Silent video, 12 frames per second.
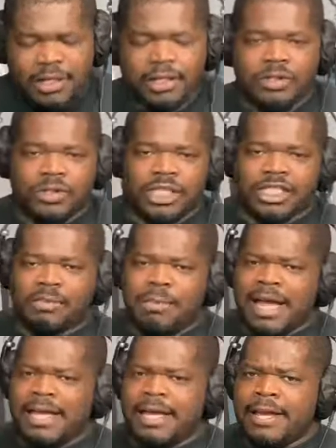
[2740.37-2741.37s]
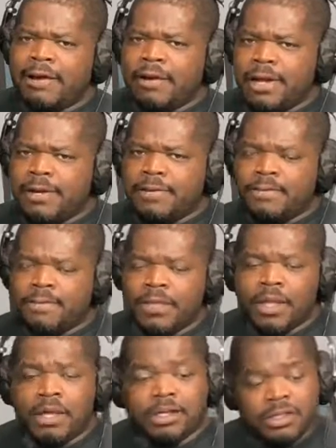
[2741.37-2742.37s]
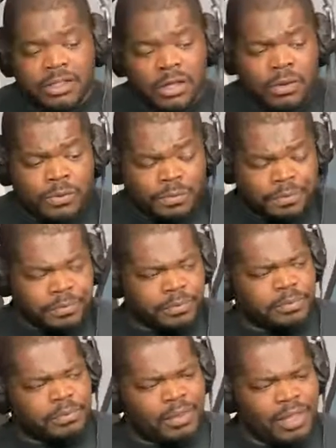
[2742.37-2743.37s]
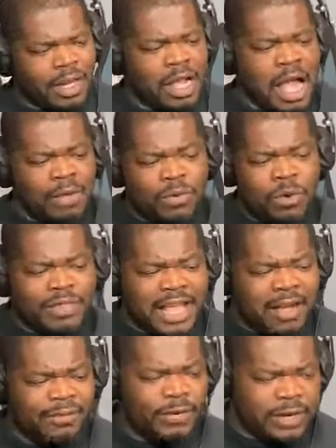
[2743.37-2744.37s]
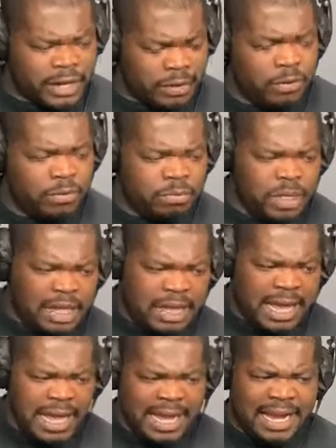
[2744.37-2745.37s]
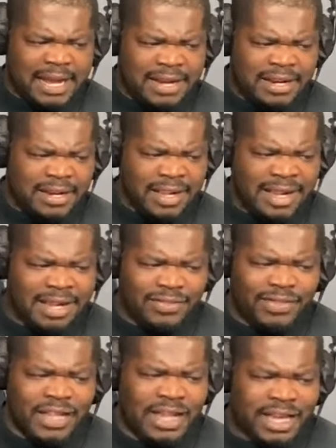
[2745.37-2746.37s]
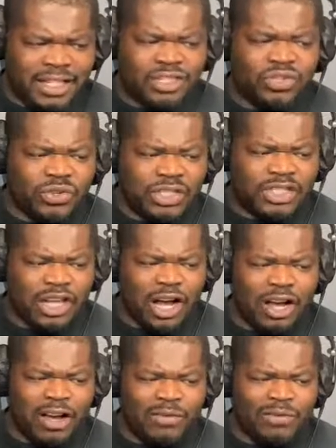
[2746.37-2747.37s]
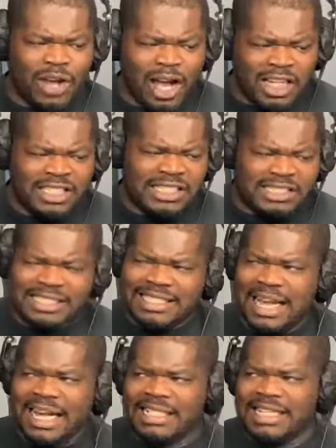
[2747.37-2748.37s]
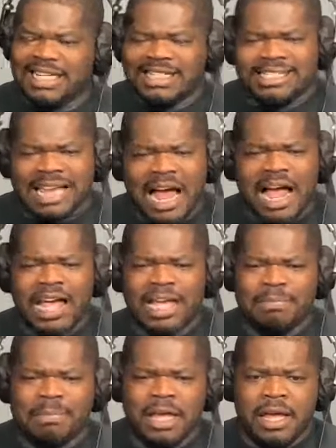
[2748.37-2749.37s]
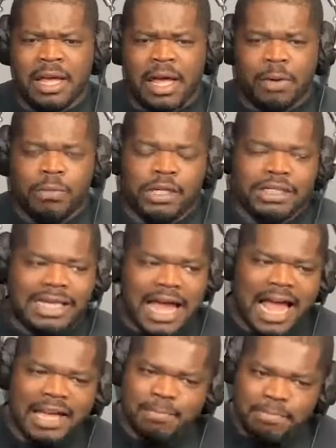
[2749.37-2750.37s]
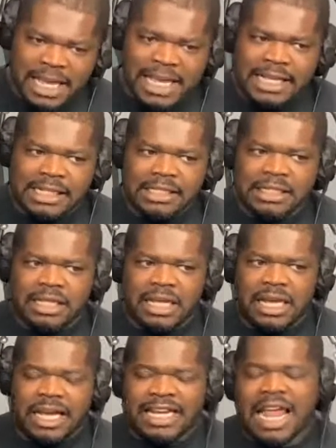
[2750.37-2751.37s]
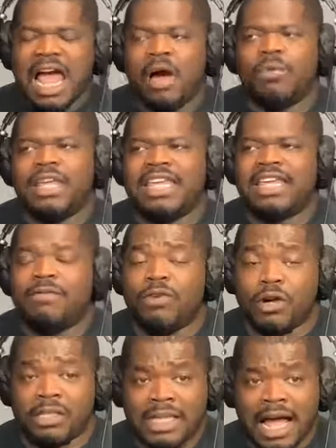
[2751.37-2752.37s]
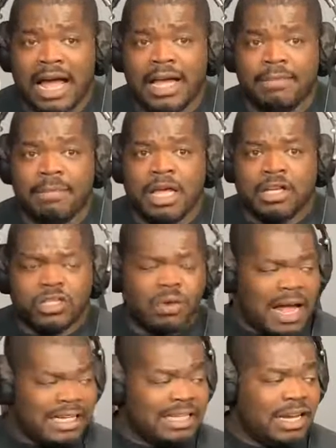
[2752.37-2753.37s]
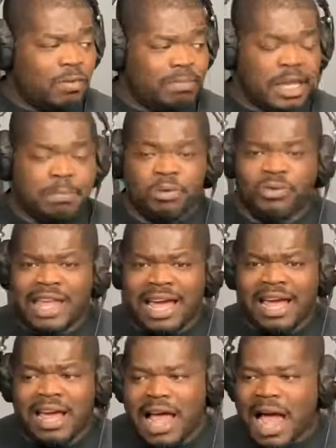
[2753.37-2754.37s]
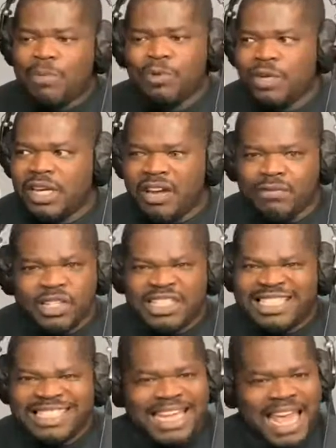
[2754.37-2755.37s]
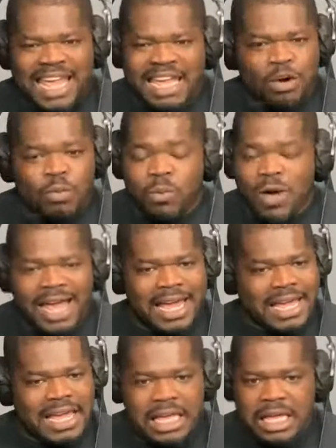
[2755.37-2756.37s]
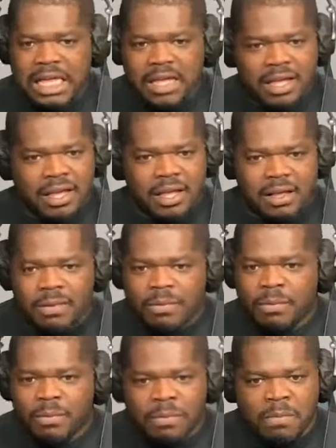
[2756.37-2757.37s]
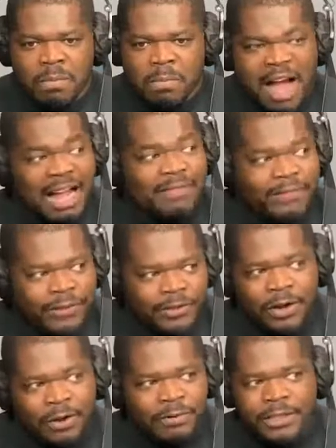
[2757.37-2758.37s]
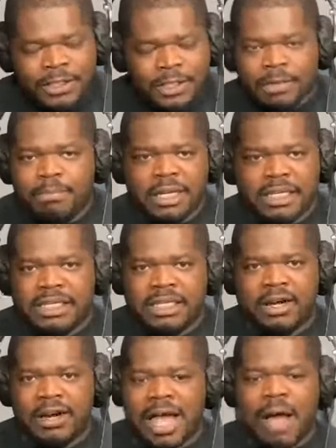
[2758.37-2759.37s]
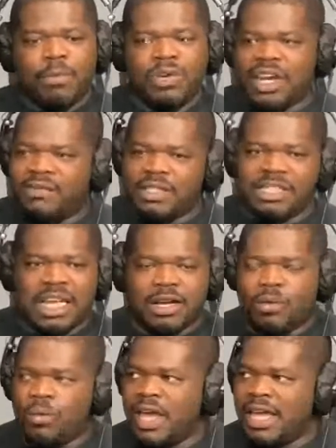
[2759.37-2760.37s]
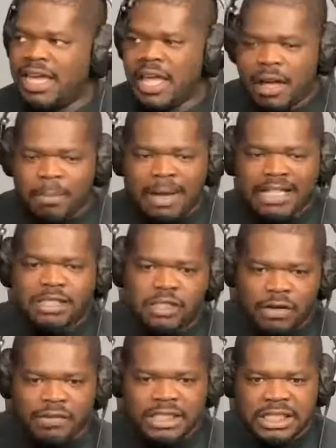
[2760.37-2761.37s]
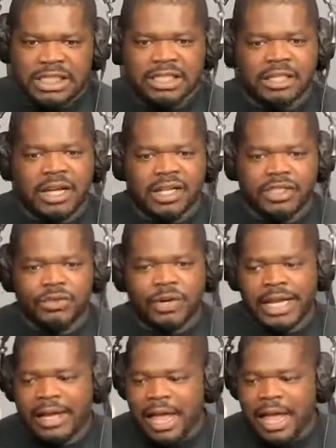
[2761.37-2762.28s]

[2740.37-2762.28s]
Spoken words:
you just might hear it. So I wrote that for him, and in the interest of understanding time and what time means and how we give our time. So I tell people that I will never take away my service to the military. I will never take away my service to this country.